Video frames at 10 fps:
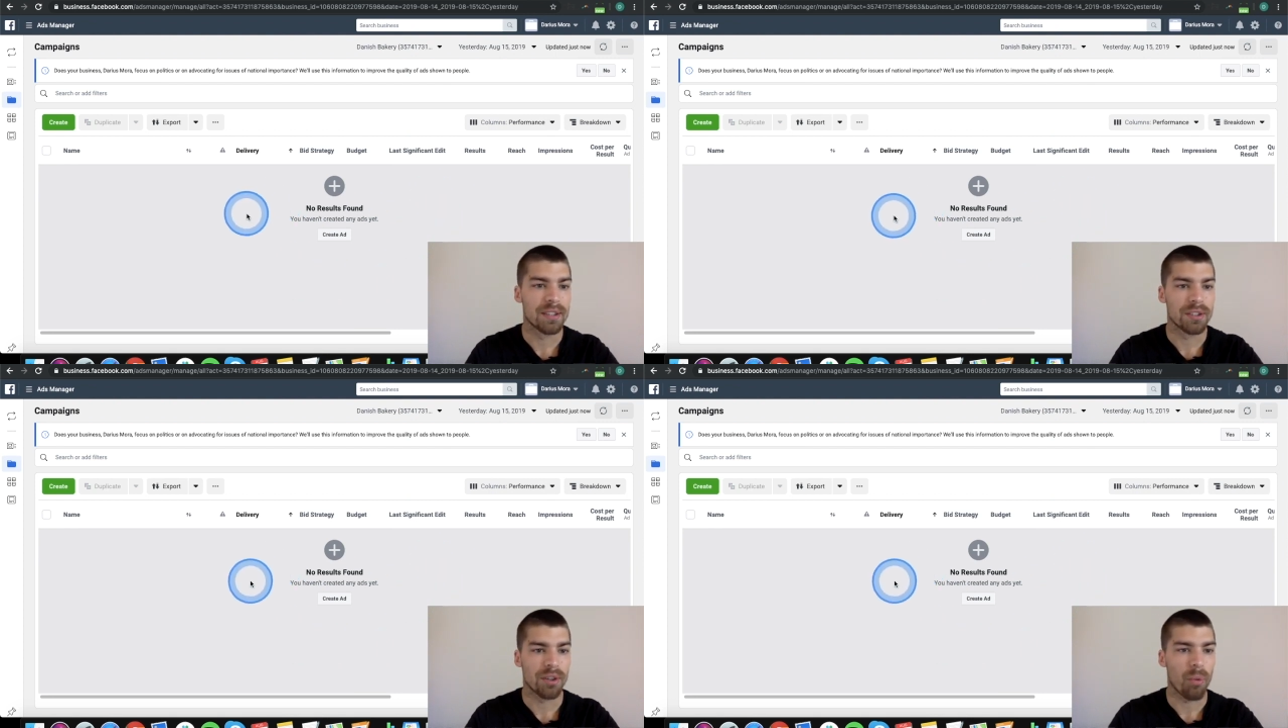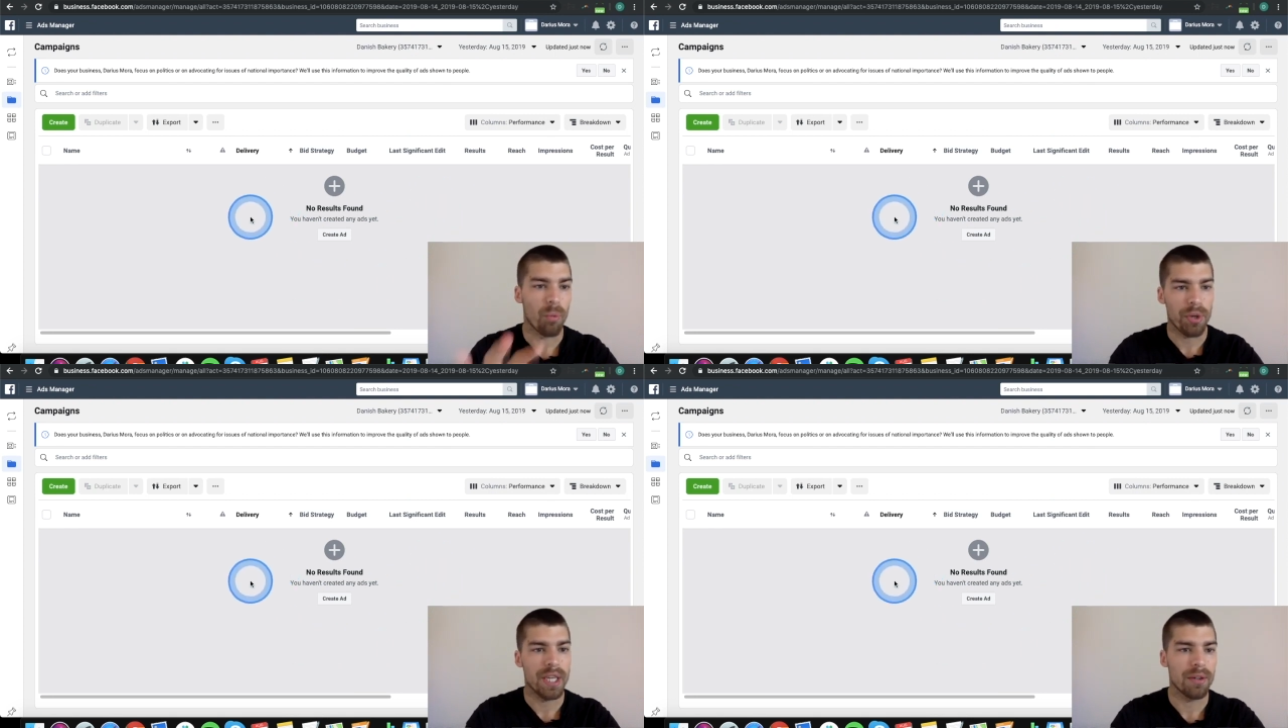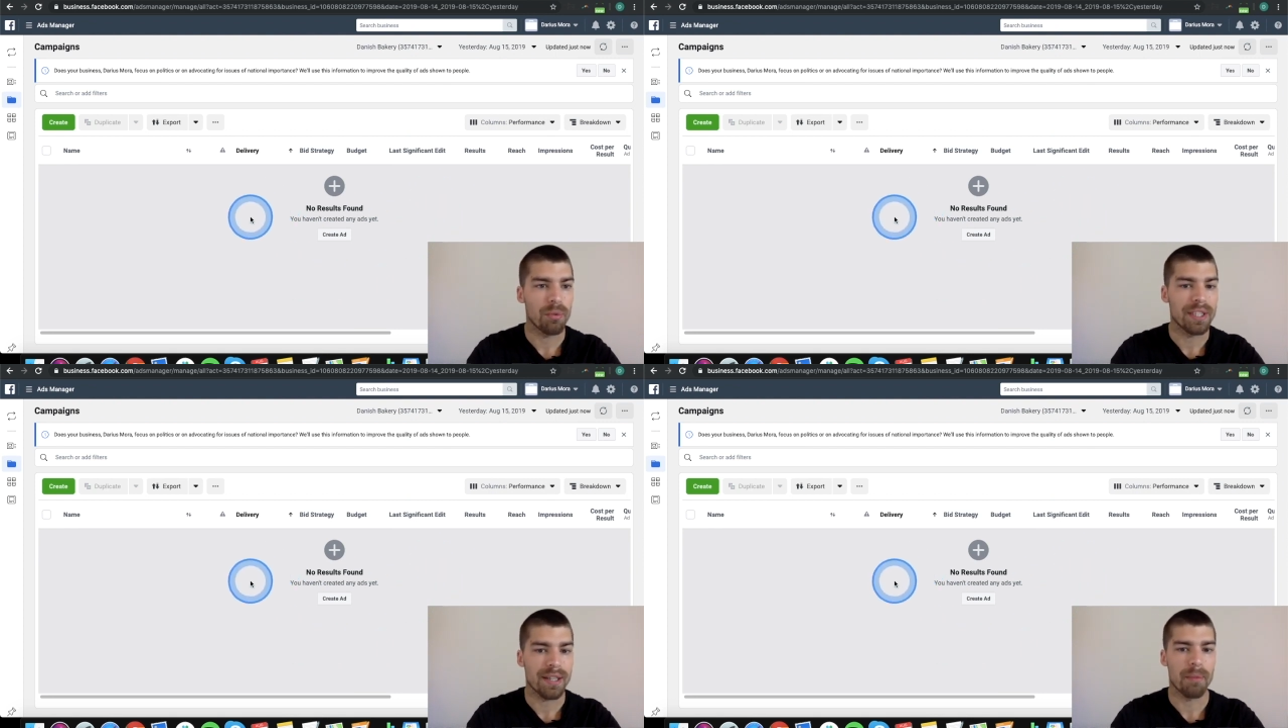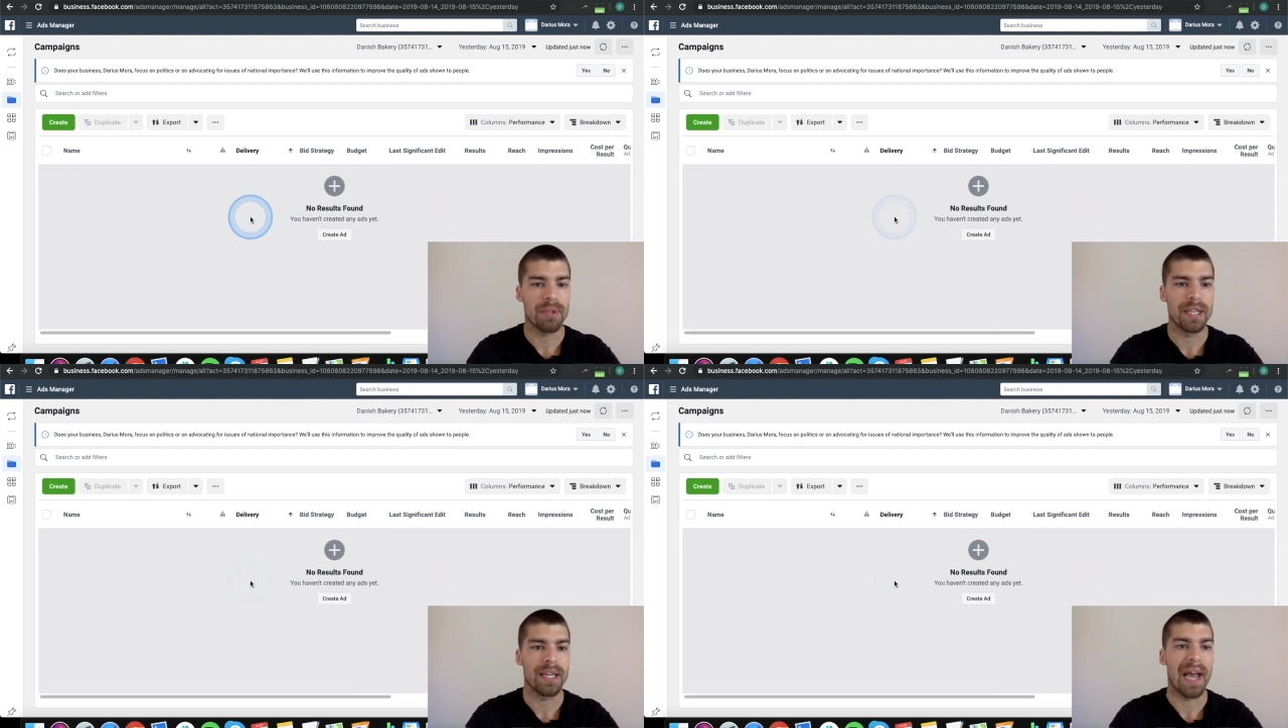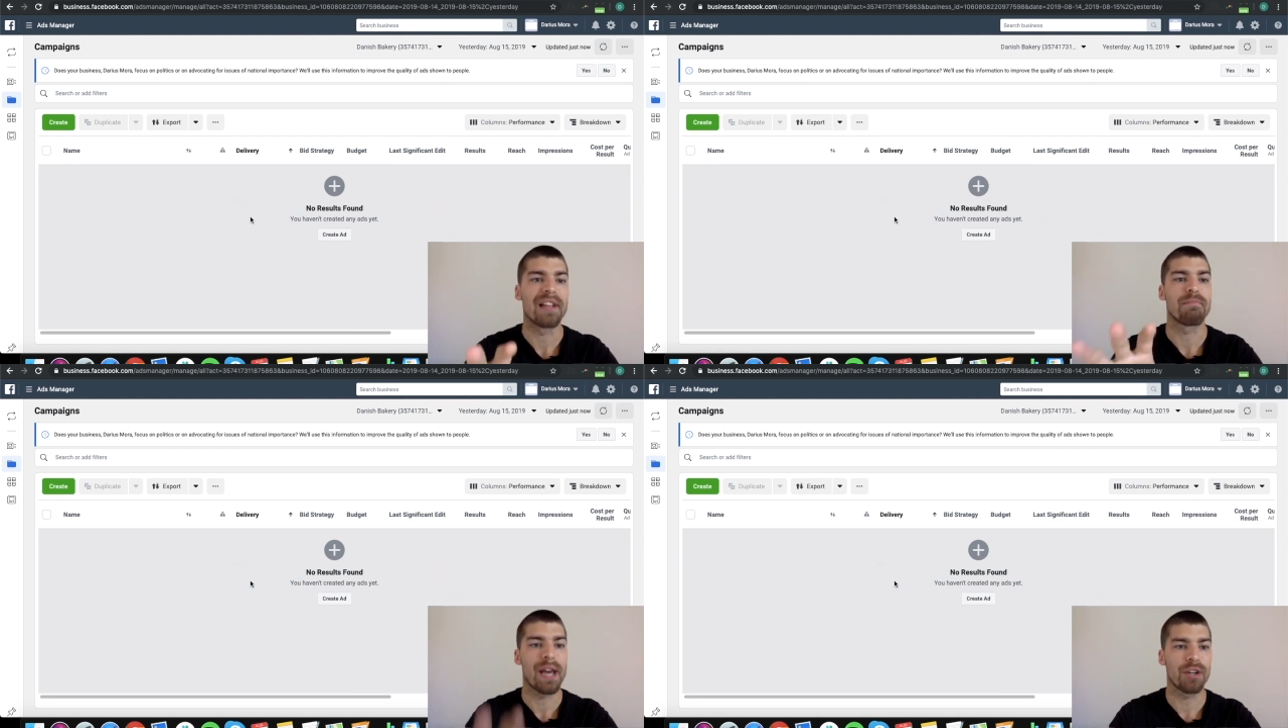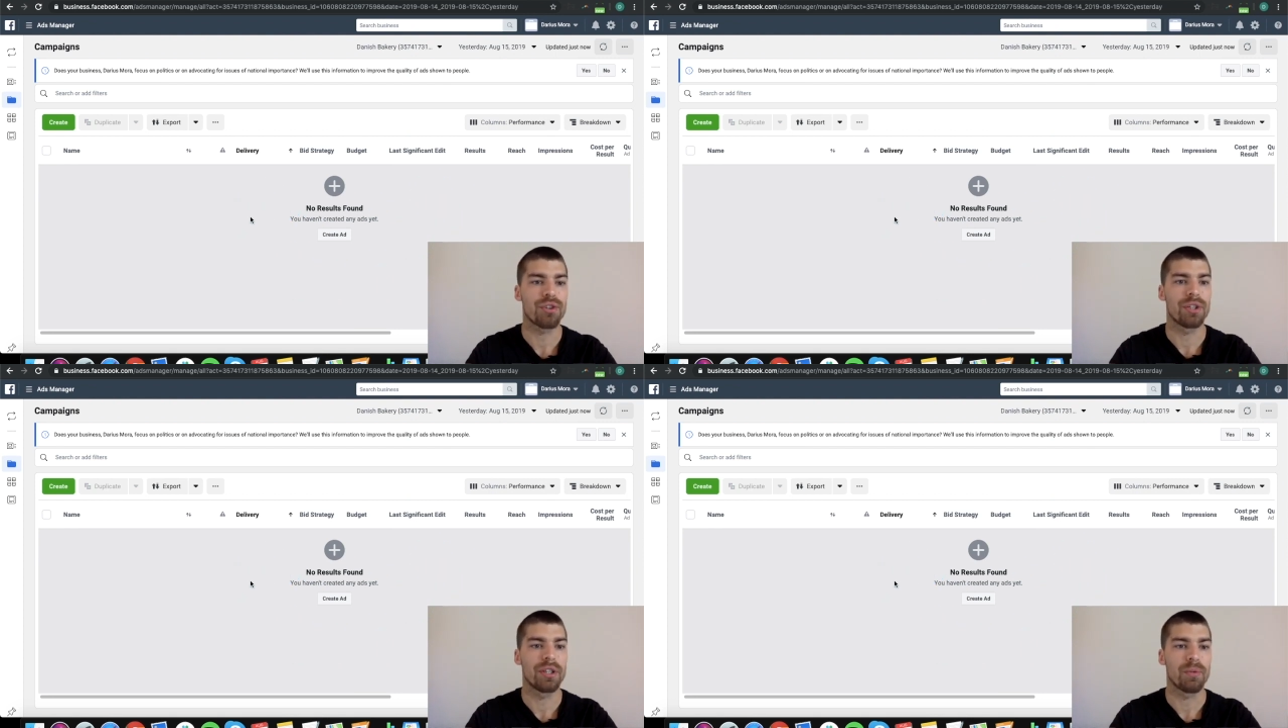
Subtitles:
so we set up the ads manager,